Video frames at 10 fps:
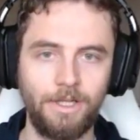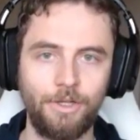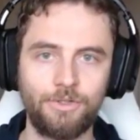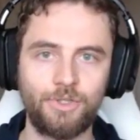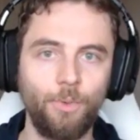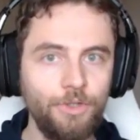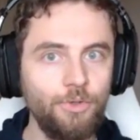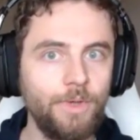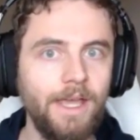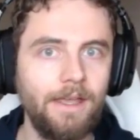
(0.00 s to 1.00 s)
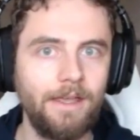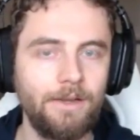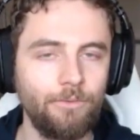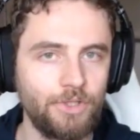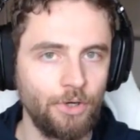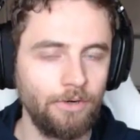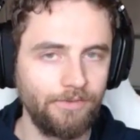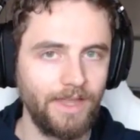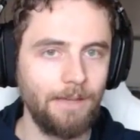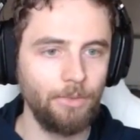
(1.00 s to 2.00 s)
So what do you get in return
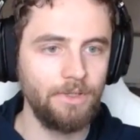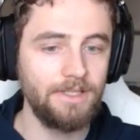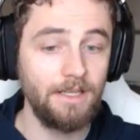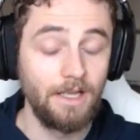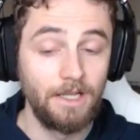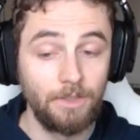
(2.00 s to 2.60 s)
for that immunity?